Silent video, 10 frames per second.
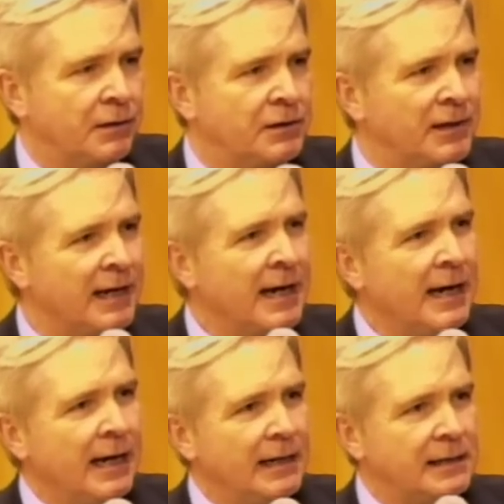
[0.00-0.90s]
So it,
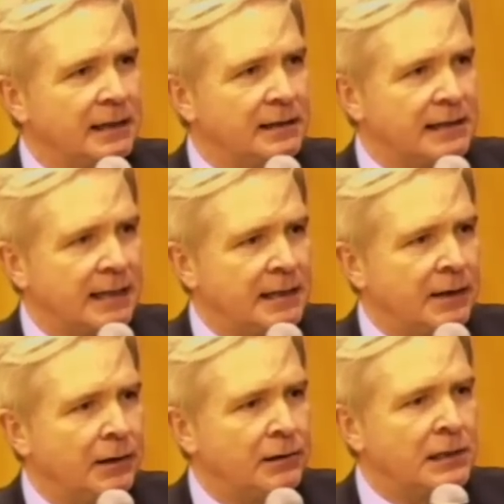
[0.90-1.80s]
it's understanding
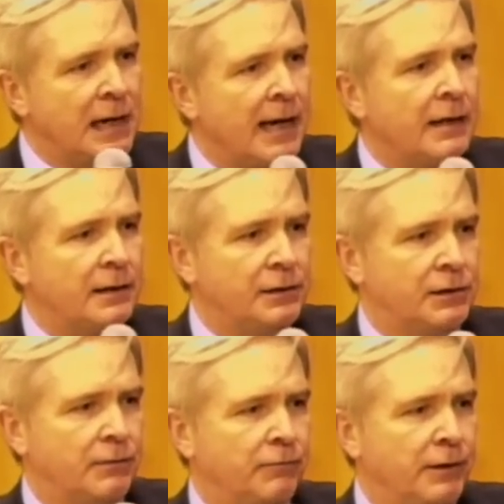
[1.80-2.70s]
those layers
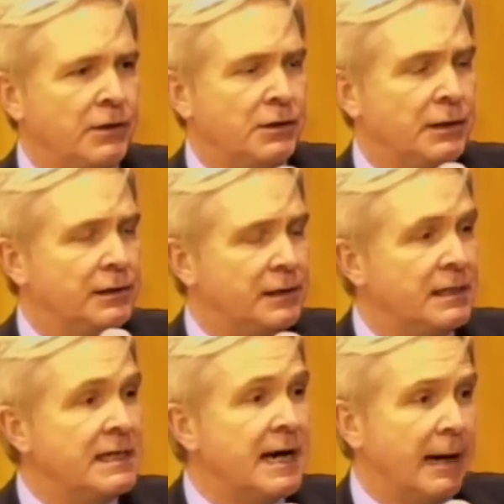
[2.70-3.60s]
of richness and
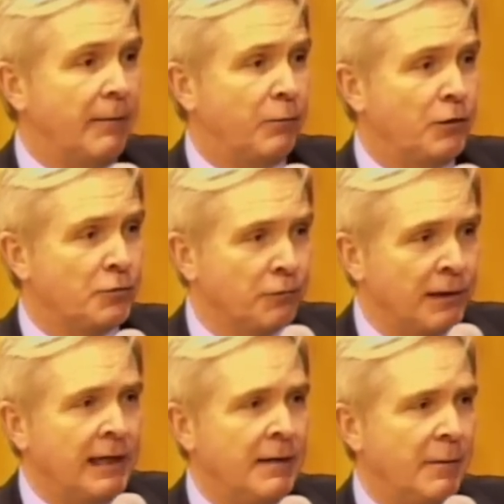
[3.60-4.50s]
depth which
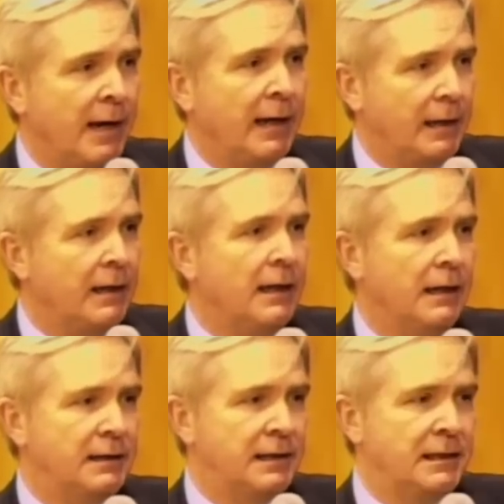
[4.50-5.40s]
really make a
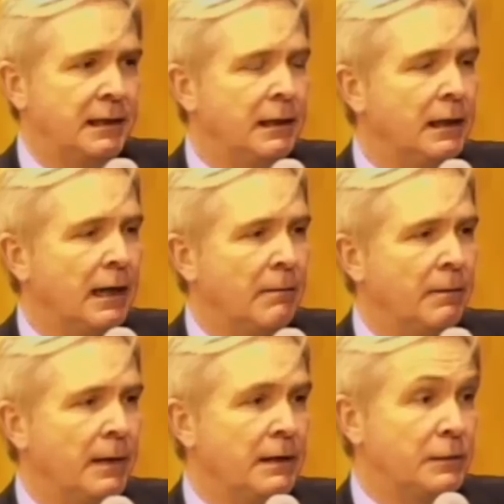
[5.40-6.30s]
city um,
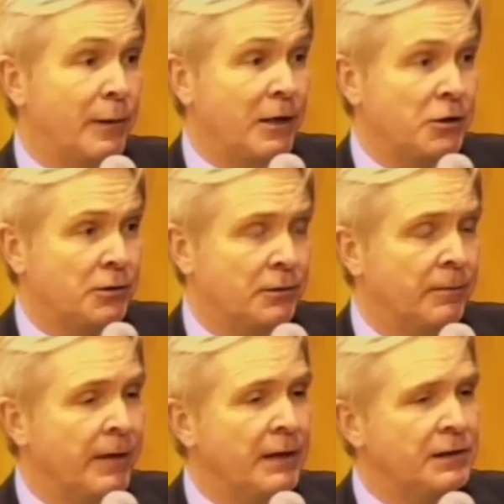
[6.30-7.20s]
special.
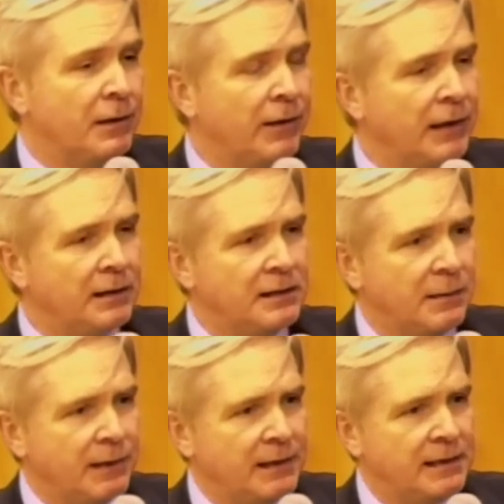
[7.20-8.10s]
So I think to some
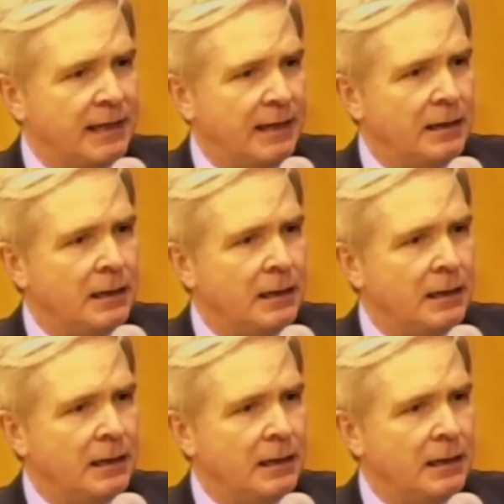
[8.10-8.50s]
extent,